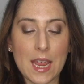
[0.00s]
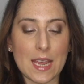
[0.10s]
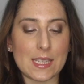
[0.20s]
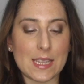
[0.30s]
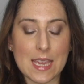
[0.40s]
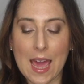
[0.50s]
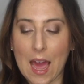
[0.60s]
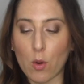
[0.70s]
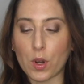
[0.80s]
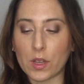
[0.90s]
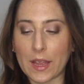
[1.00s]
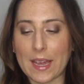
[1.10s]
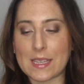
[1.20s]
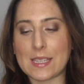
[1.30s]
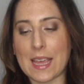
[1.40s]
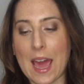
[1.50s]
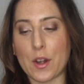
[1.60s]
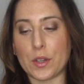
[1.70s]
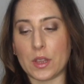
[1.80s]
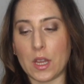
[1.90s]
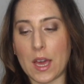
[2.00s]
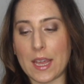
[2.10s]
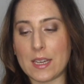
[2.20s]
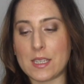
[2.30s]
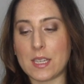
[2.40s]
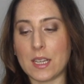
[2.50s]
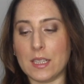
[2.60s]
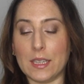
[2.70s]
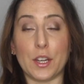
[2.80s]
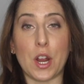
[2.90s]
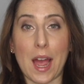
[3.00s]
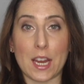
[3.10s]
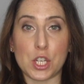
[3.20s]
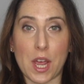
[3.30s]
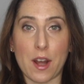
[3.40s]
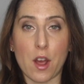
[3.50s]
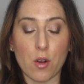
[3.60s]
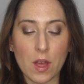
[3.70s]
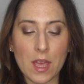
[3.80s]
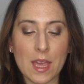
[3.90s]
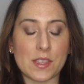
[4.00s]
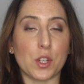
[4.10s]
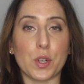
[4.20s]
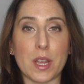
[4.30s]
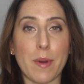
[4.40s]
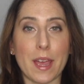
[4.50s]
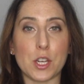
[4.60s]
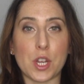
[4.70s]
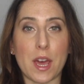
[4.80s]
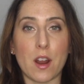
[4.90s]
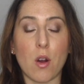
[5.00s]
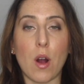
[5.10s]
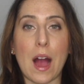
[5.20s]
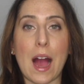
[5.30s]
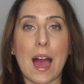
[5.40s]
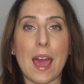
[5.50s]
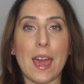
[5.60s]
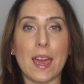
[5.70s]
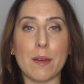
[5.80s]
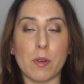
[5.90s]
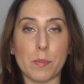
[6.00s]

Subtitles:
is the Hourglass Scattered Light Glitter Eyeshadow. It's a cream eyeshadow. I am